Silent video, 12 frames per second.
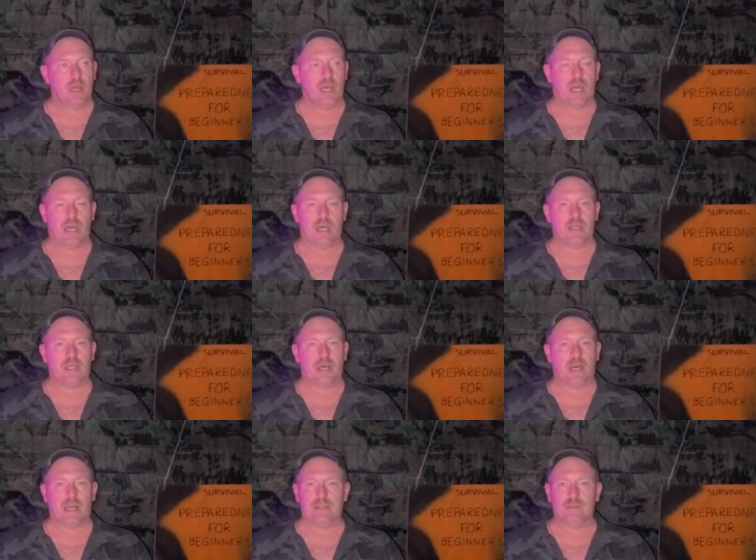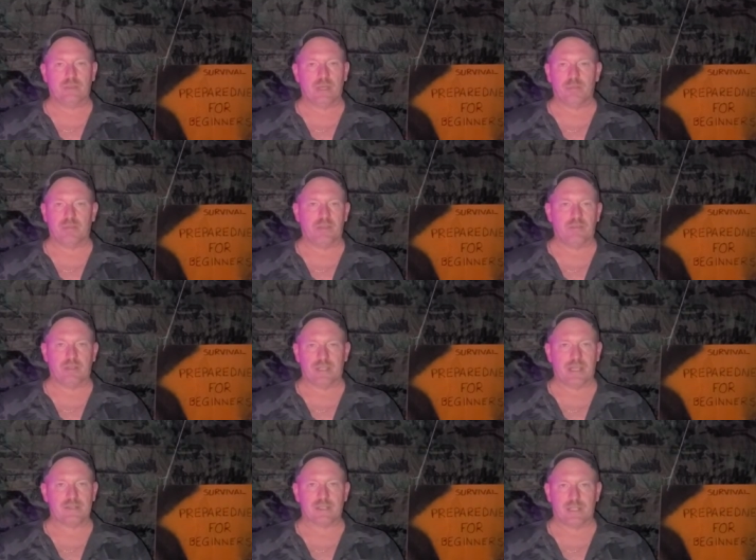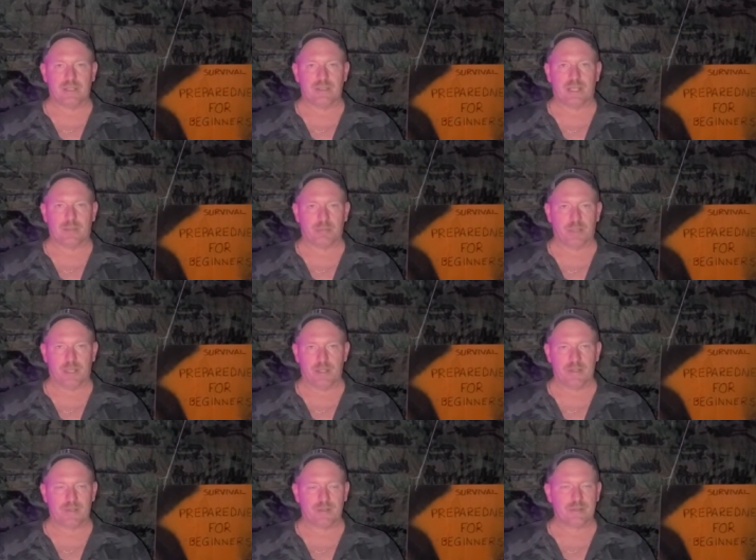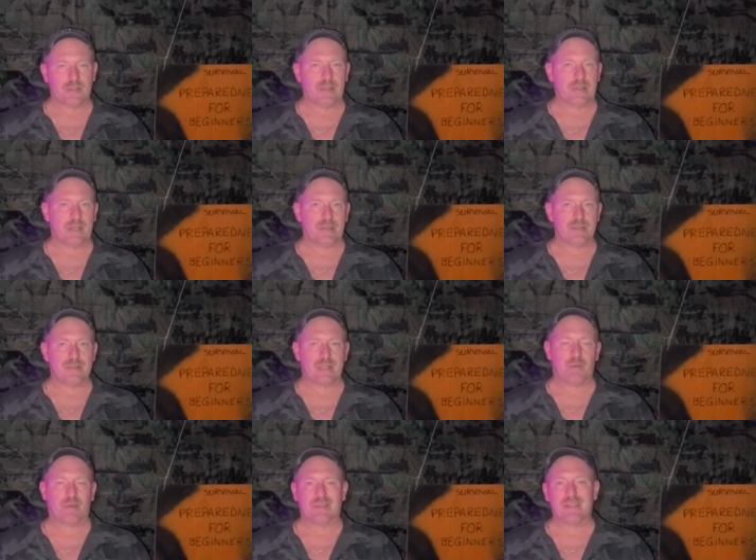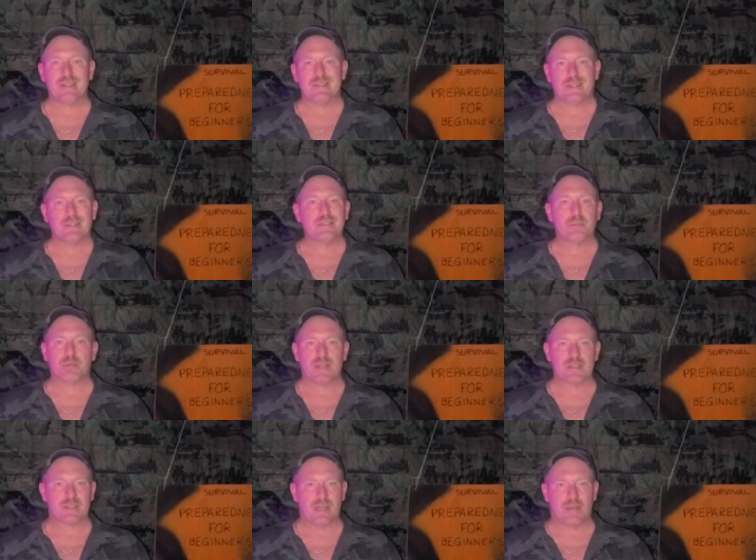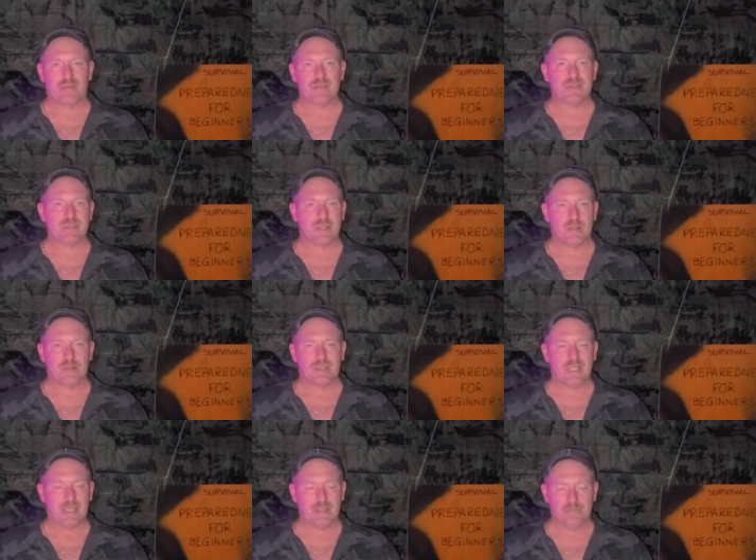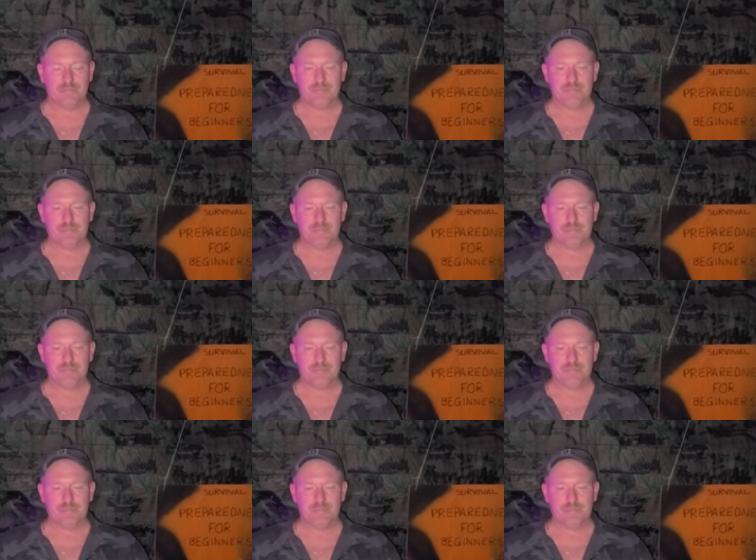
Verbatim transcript: And I do not believe that that's going to take place. That is not what they said in the press conference the other day.